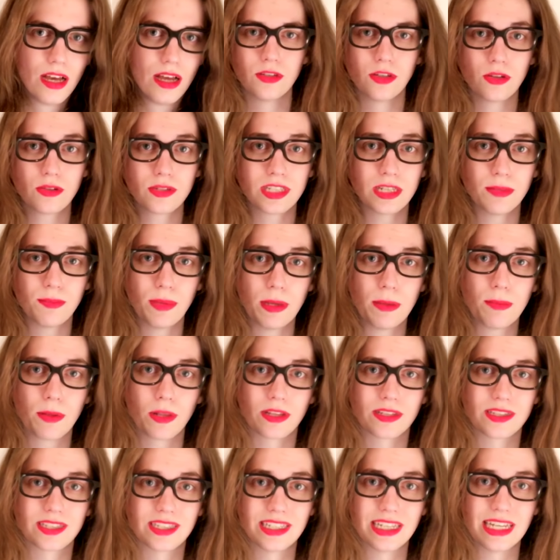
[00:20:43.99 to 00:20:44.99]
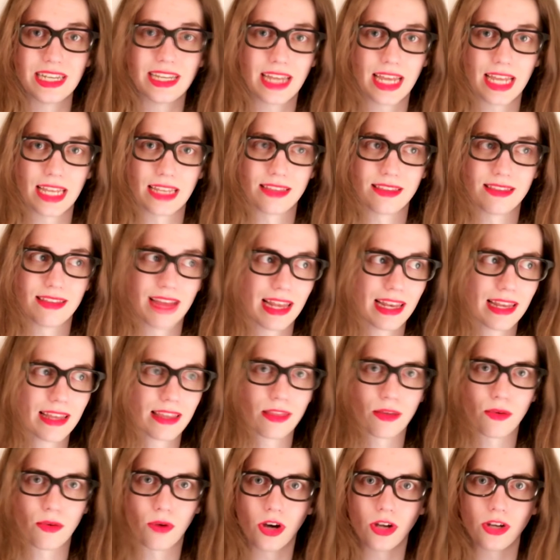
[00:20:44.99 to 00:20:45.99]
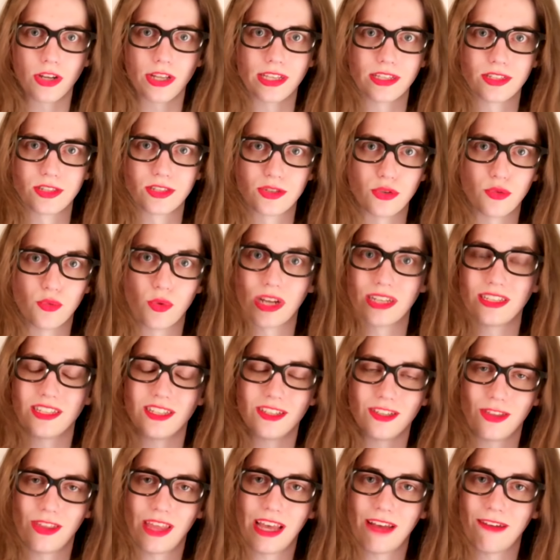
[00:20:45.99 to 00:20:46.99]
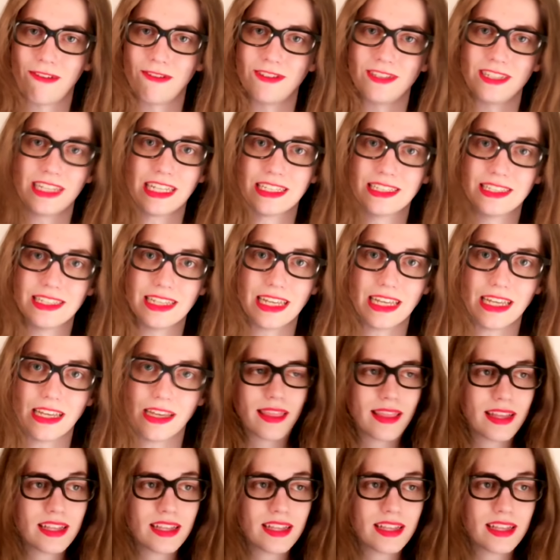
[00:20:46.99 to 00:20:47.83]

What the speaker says: You don't see people on CNN telling their audience to write to the FCC.